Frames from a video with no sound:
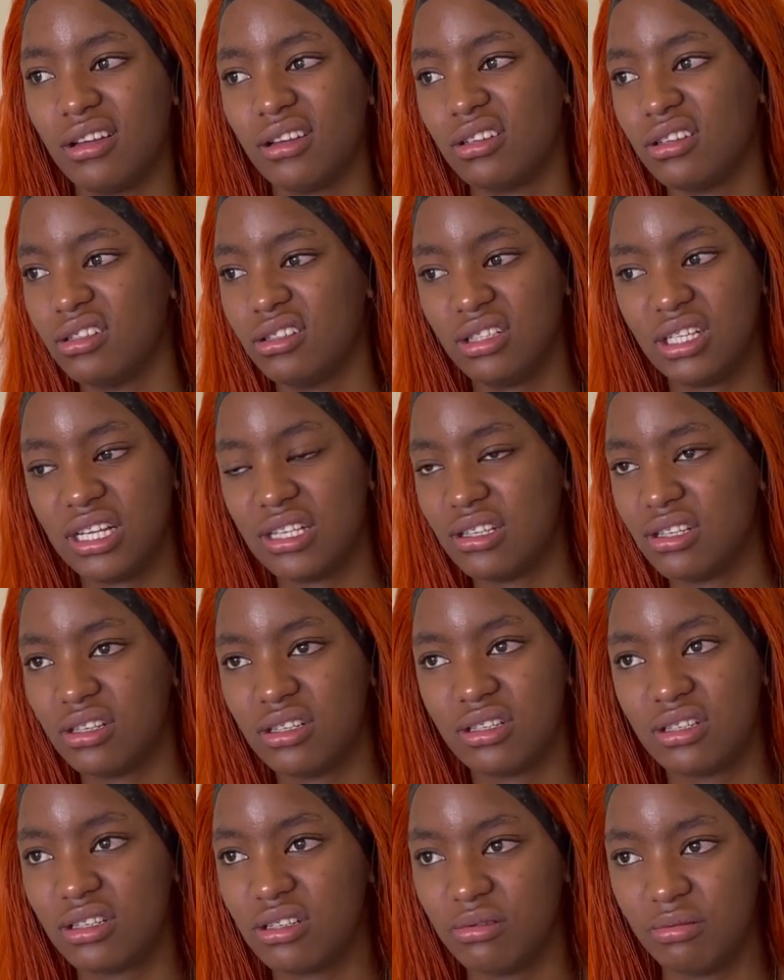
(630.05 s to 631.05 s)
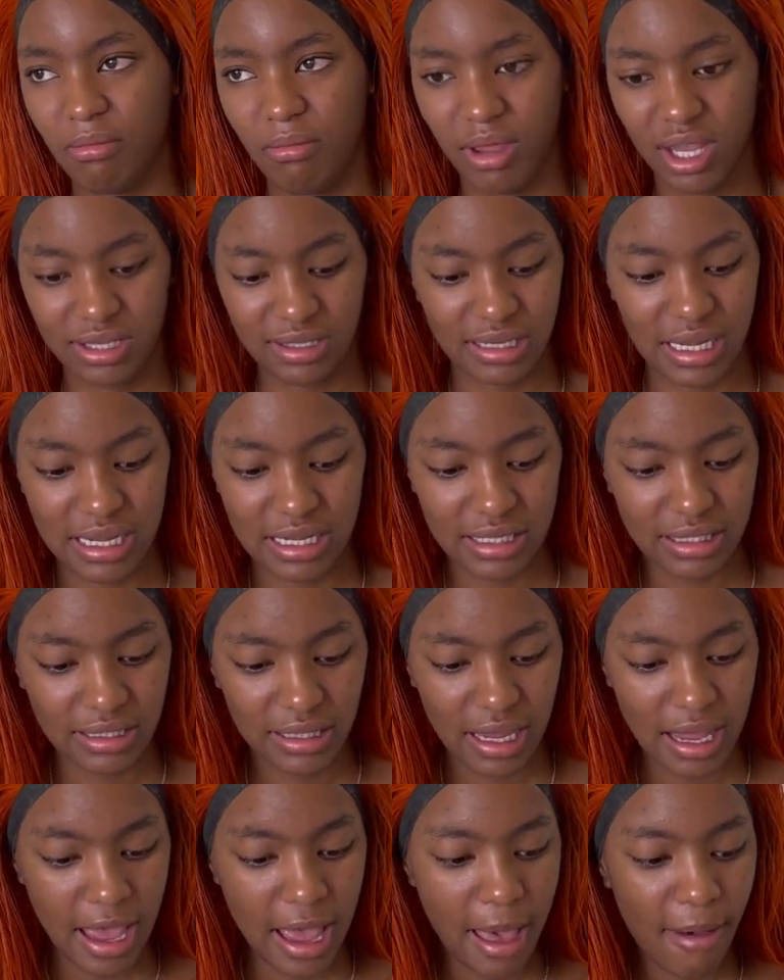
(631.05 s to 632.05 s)
it doesn't make sense
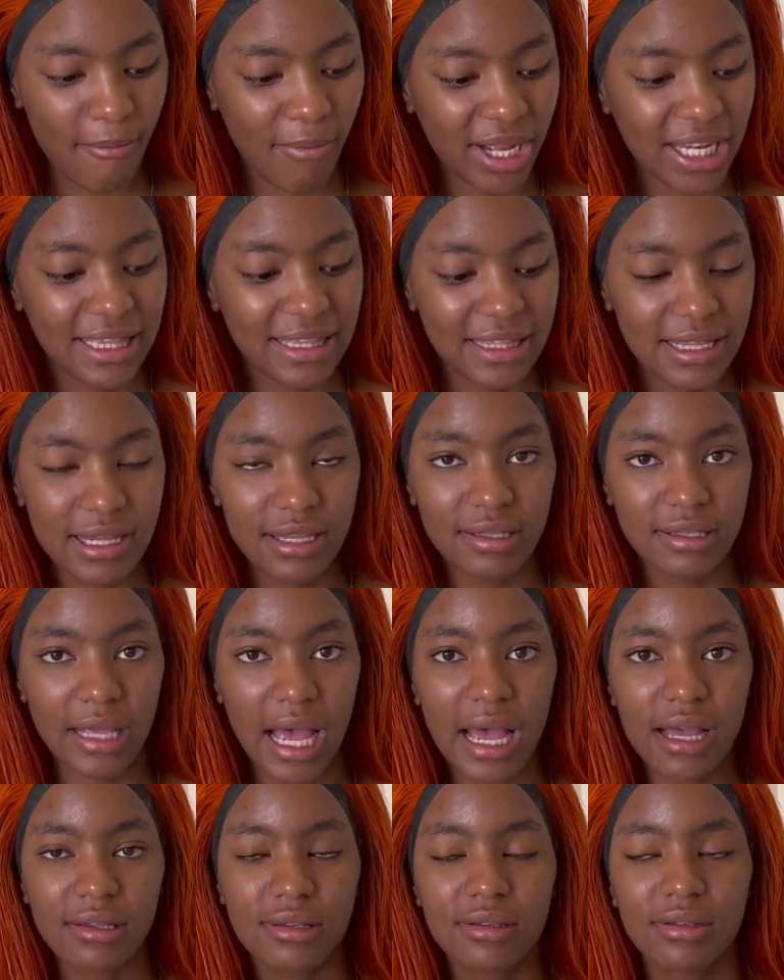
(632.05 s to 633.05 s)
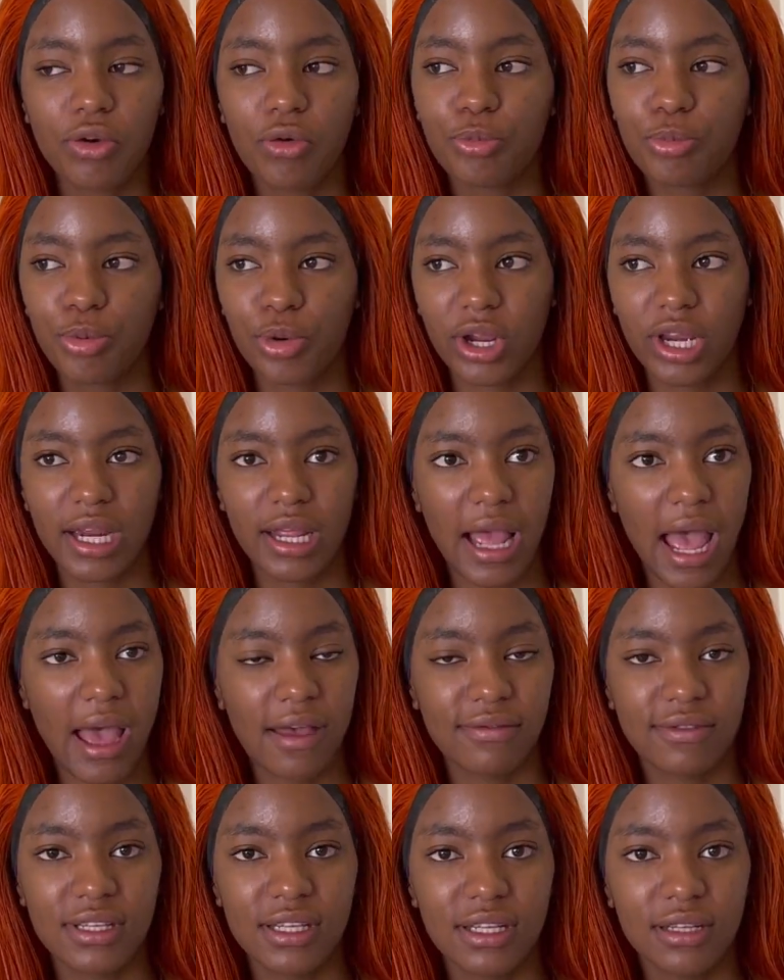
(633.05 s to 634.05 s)
but these are so pretty
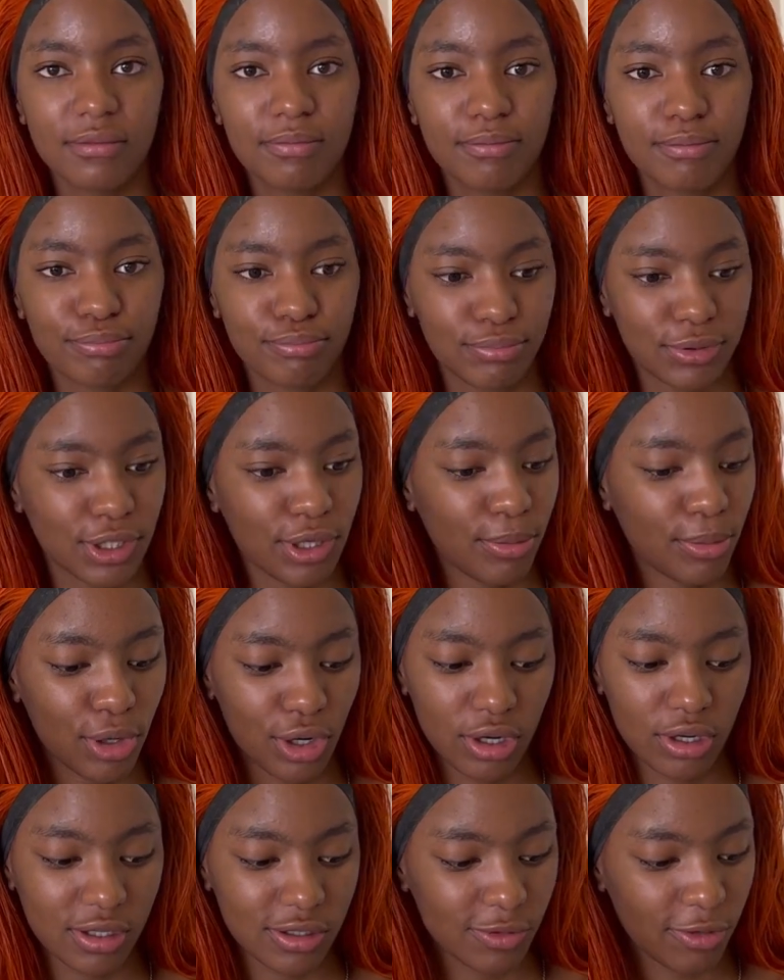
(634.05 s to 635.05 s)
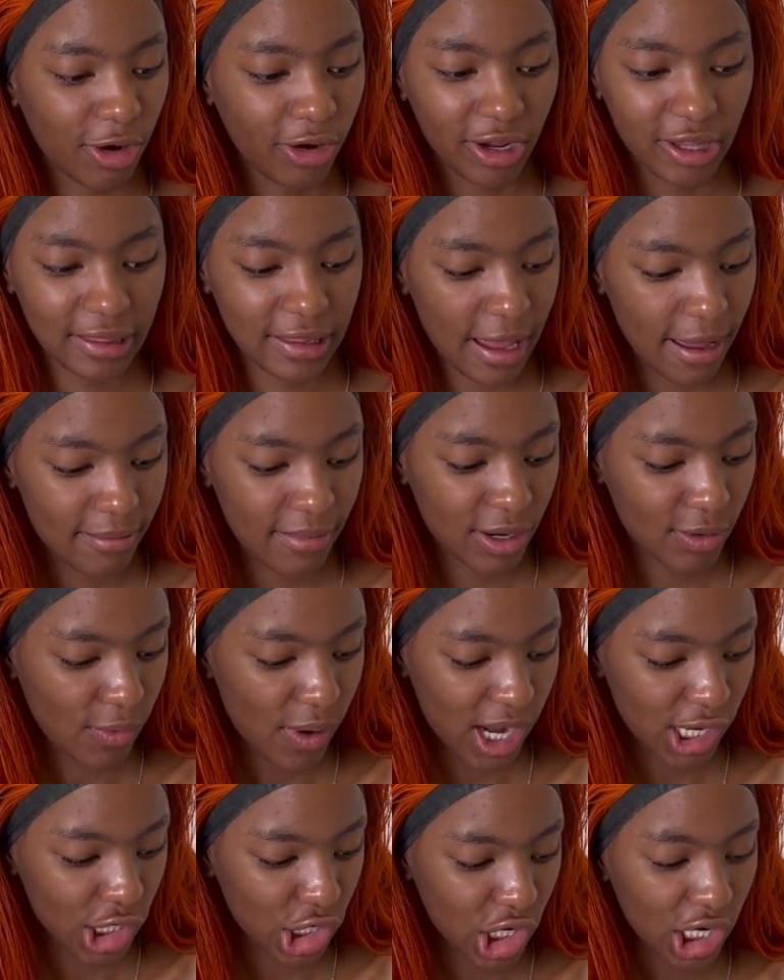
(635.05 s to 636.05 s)
I've seen some girls wearing them and
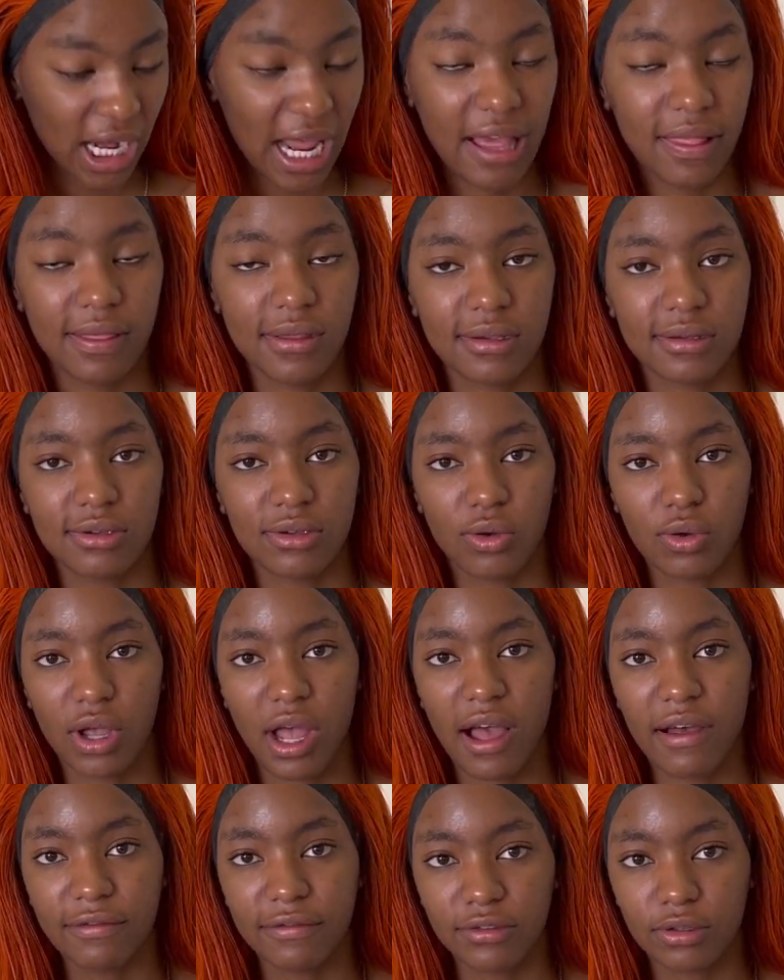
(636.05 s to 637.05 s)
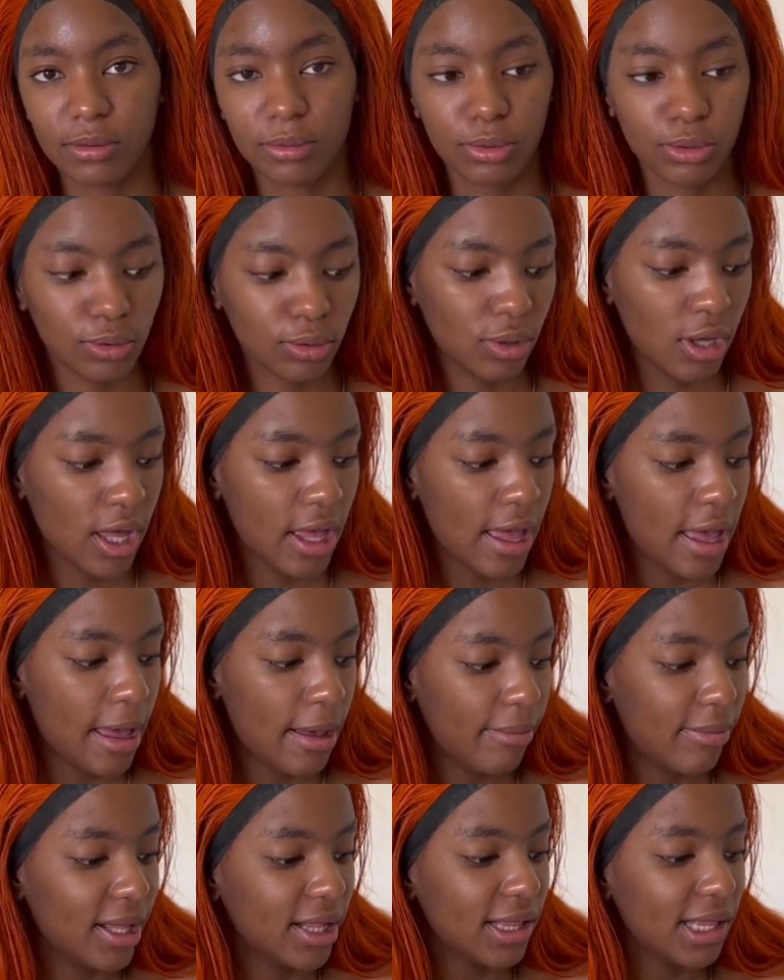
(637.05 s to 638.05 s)
whatnot and they're so comfortable
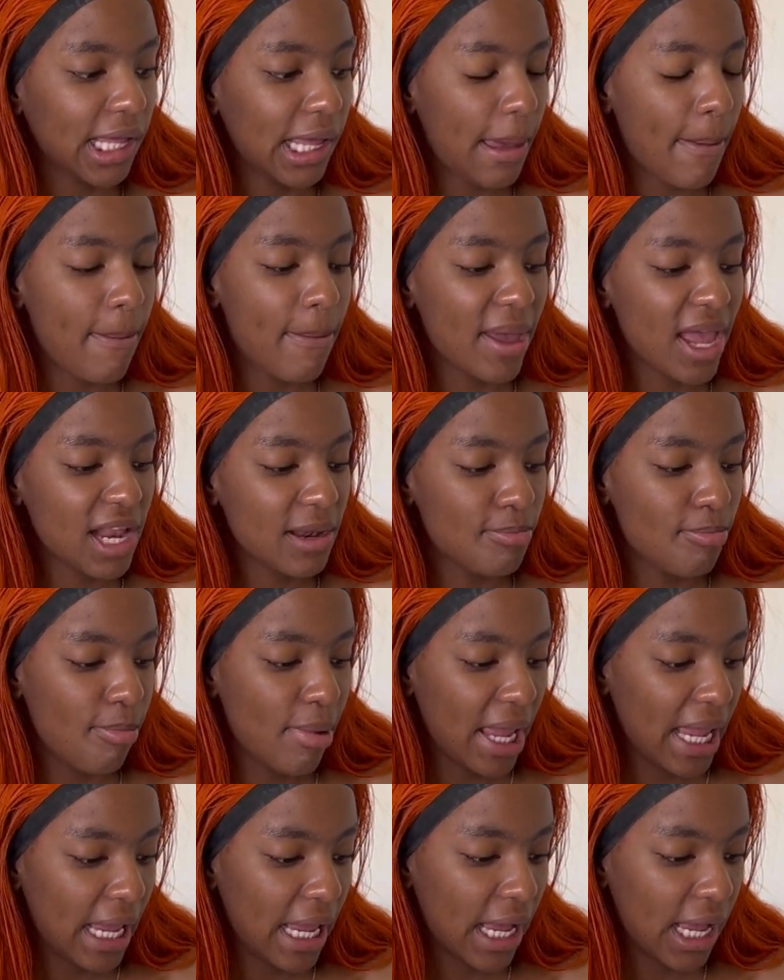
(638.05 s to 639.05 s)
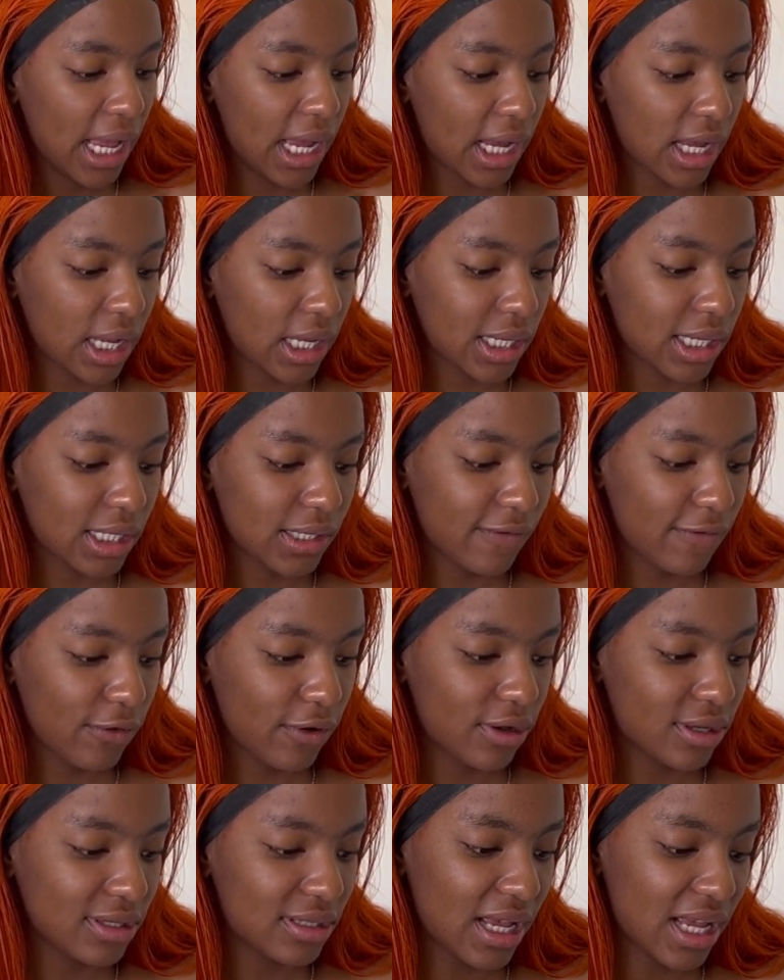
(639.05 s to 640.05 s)
but they're a bit big
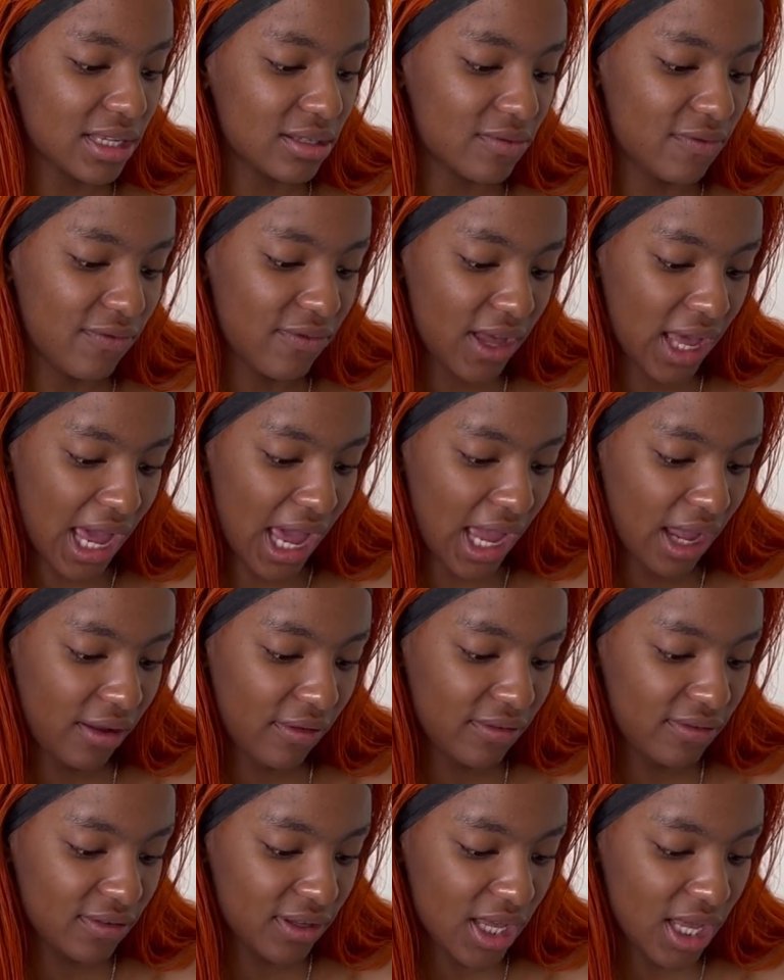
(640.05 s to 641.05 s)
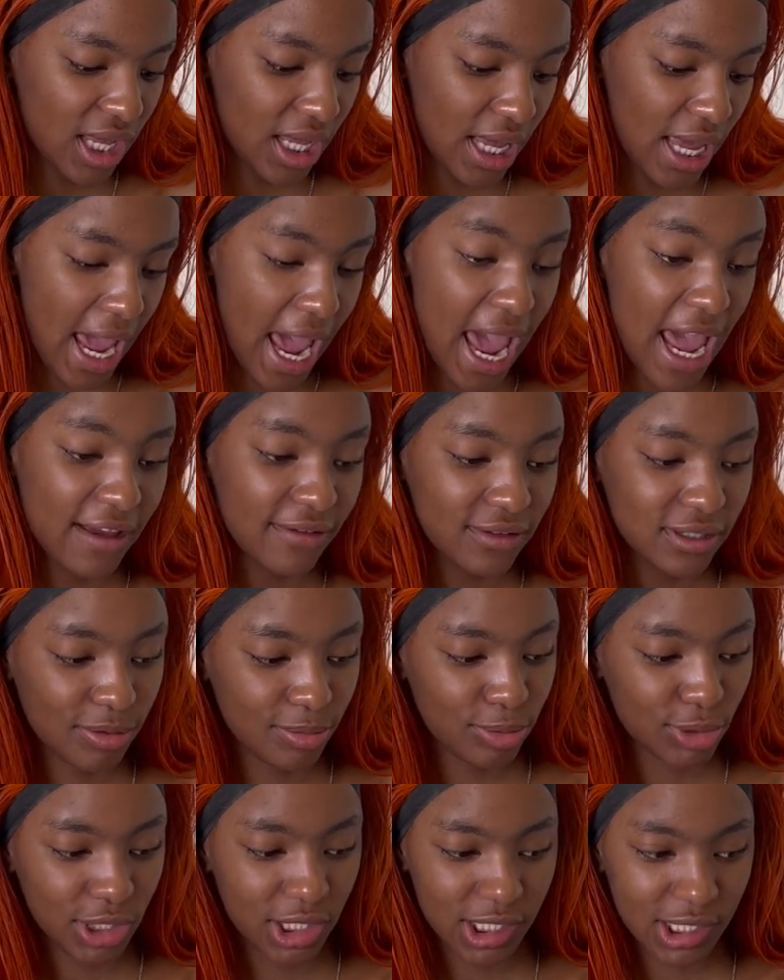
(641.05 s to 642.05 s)
for a size 5 I have to
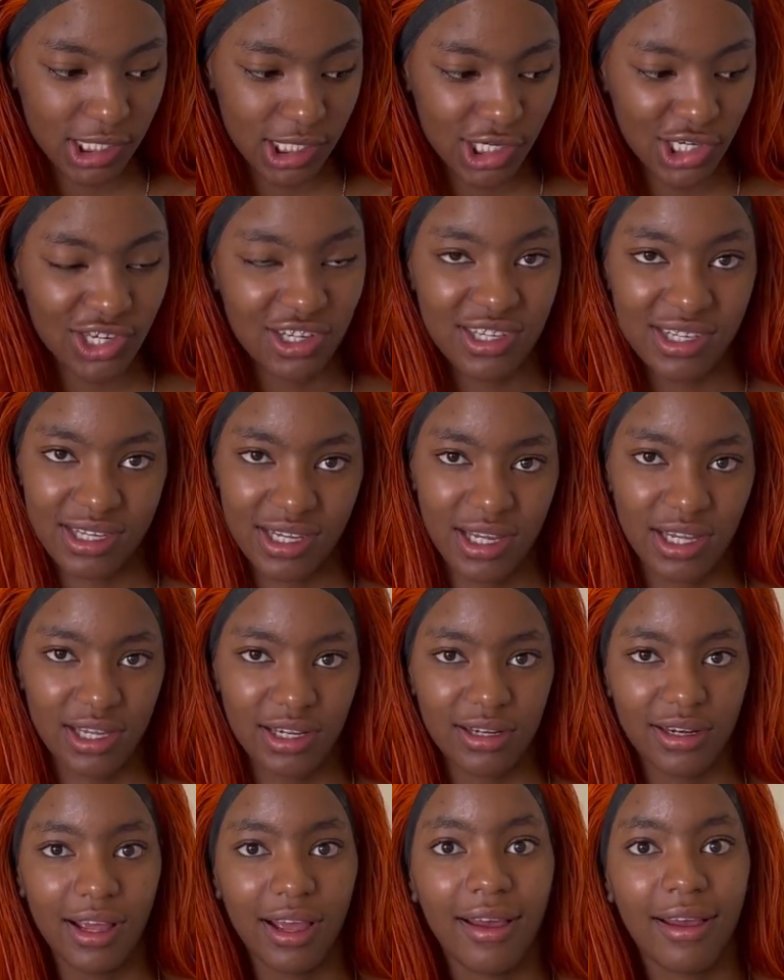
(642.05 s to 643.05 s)
put tissues in